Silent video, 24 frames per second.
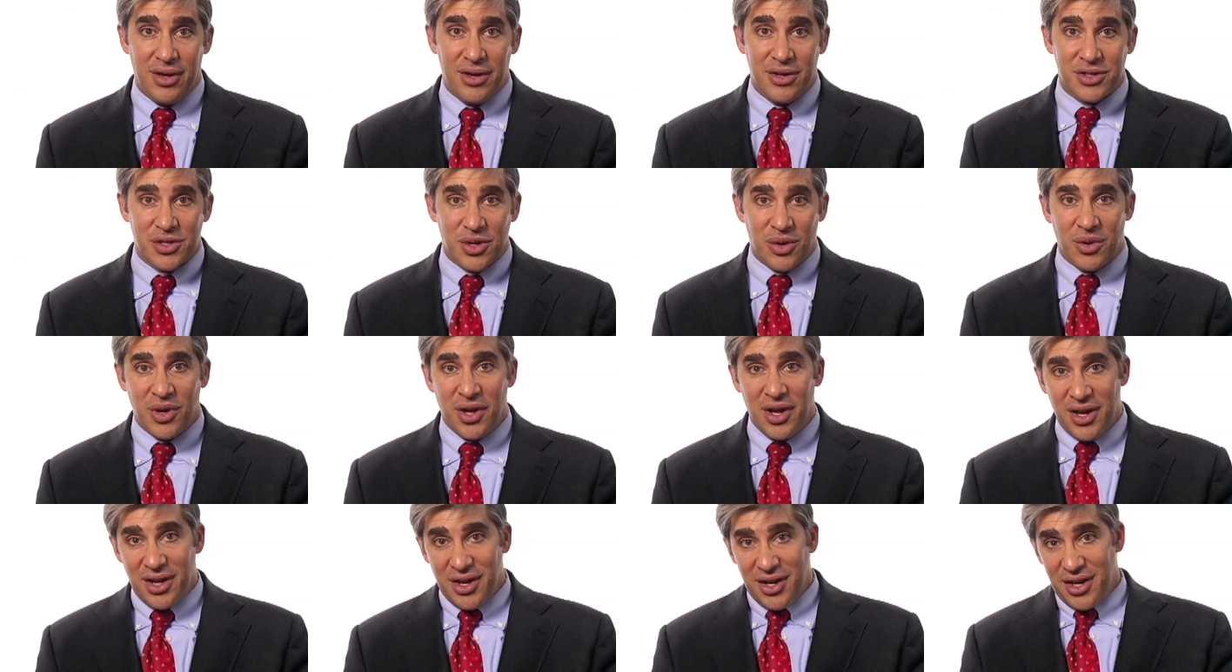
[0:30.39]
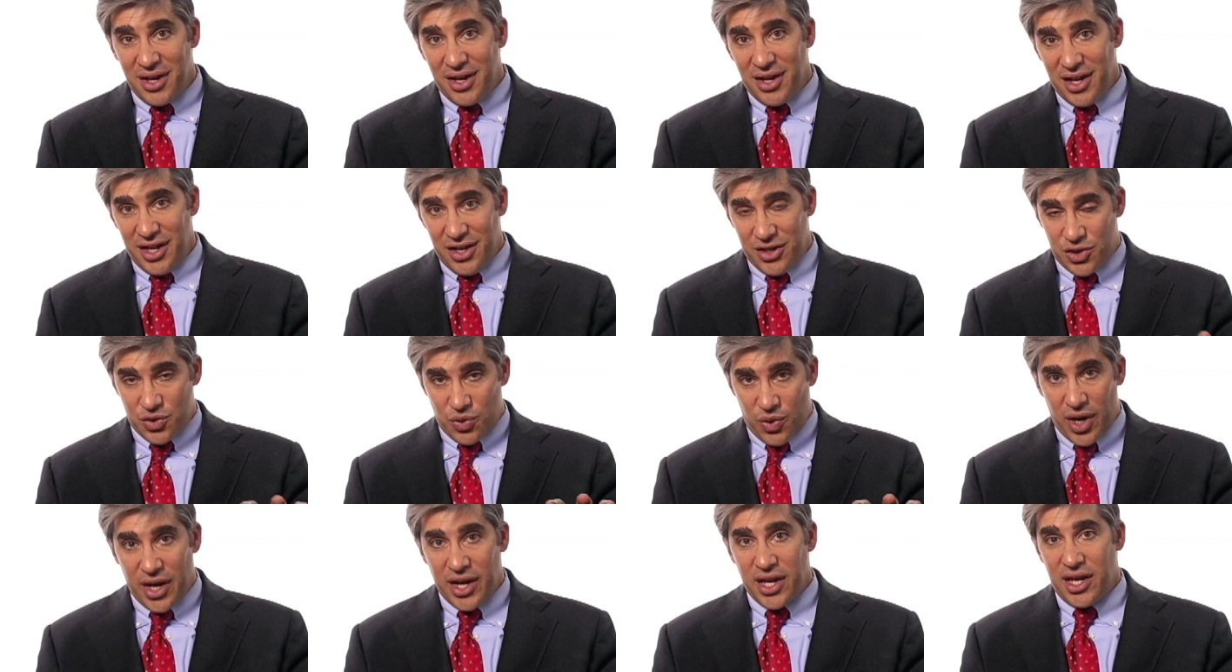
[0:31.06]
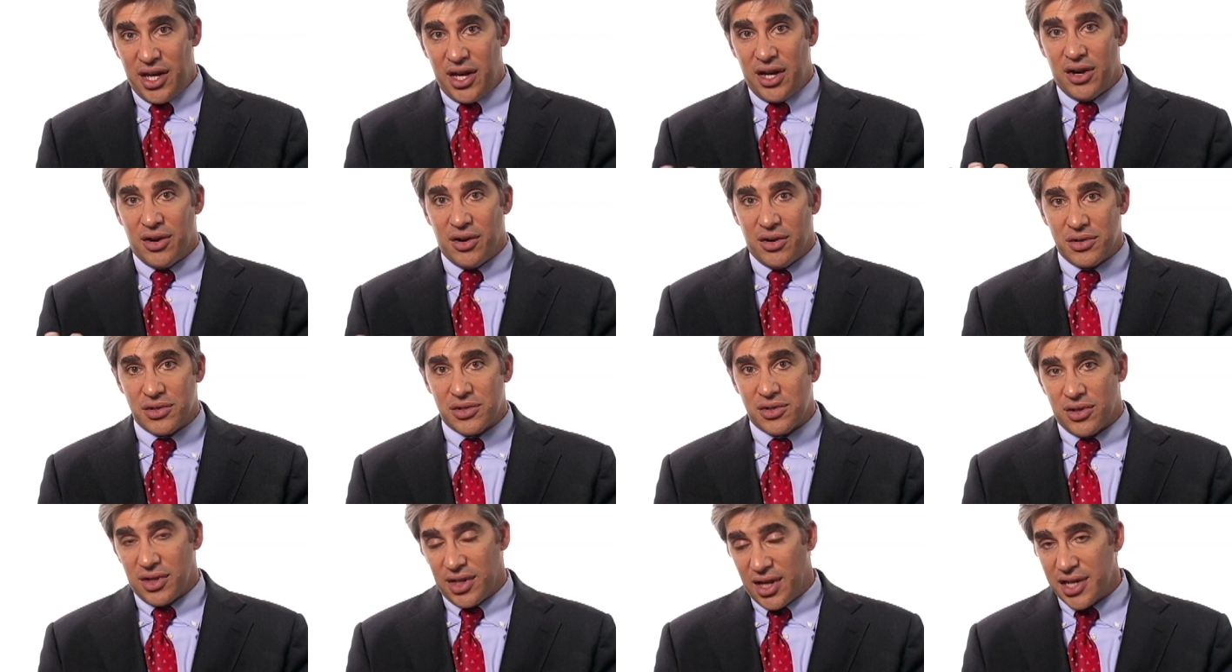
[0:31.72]
So, in 20
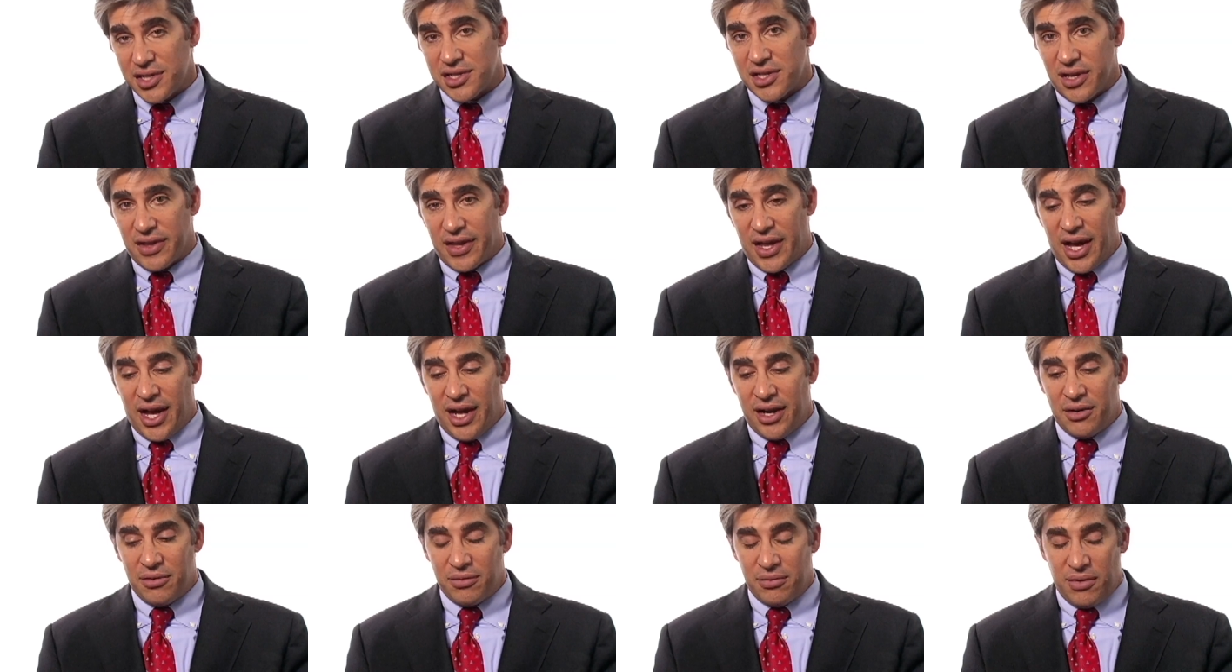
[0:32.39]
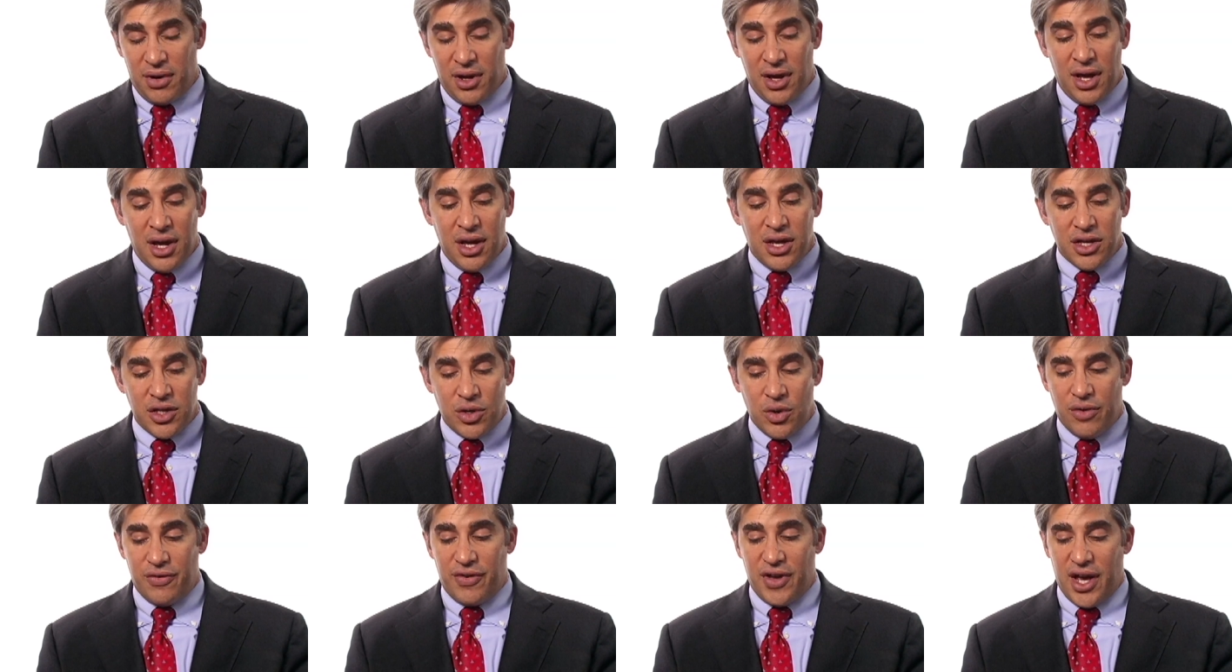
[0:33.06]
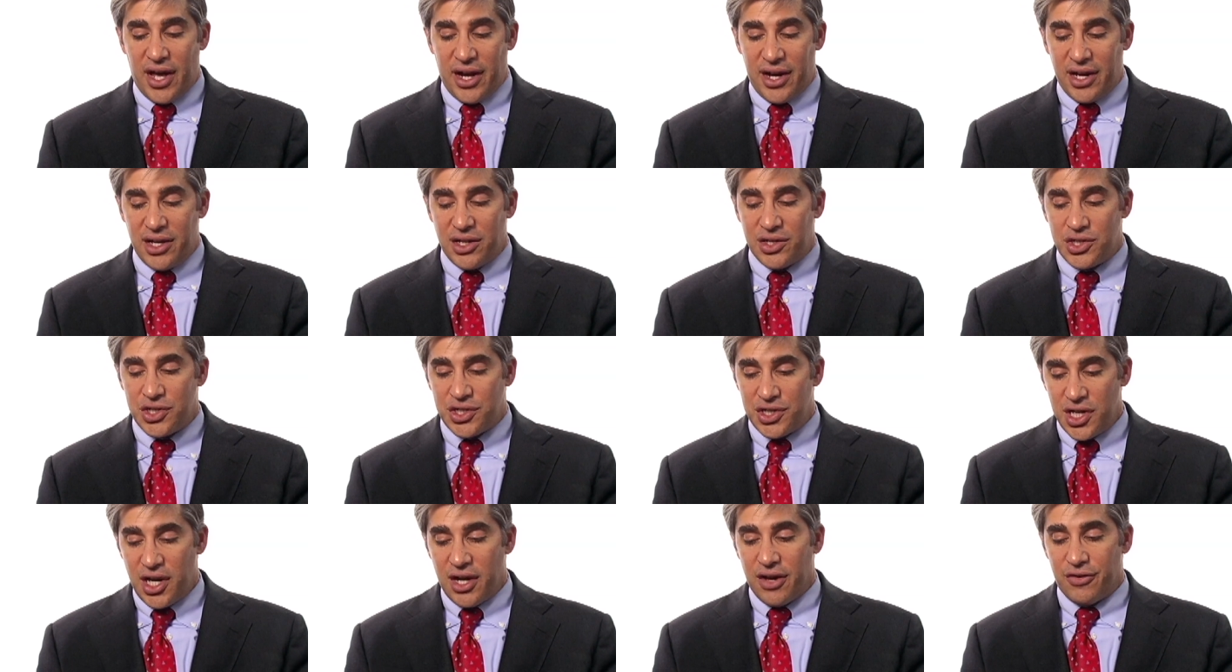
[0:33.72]
years or less than that, you have had a
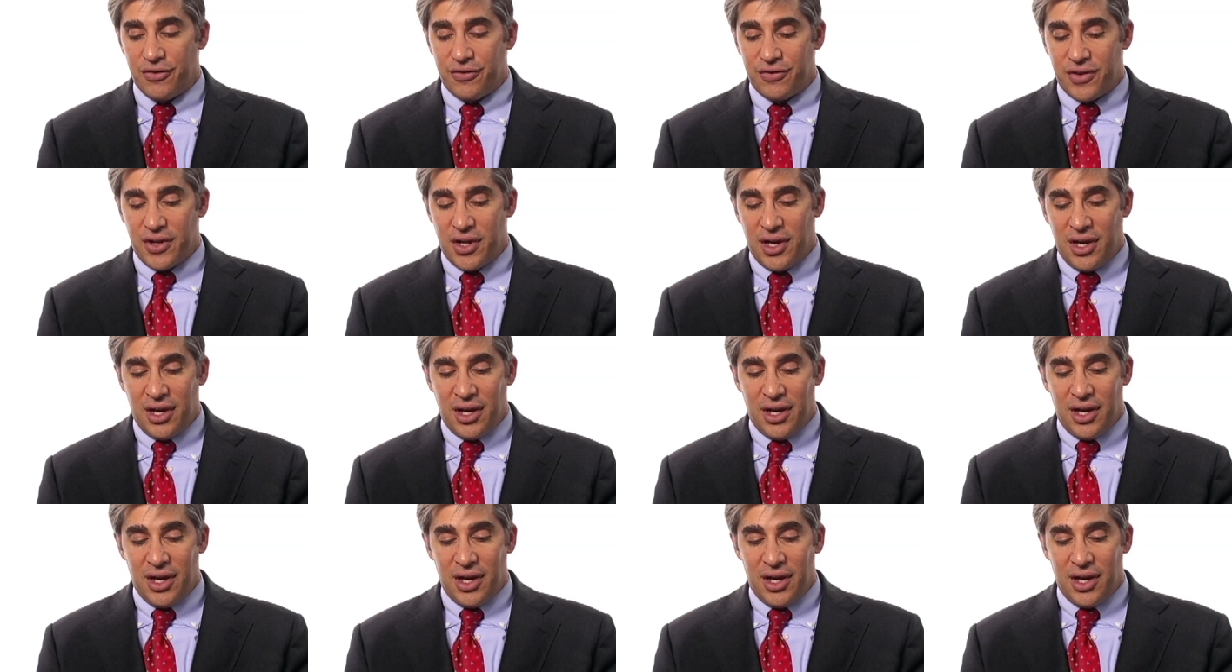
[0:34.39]
shift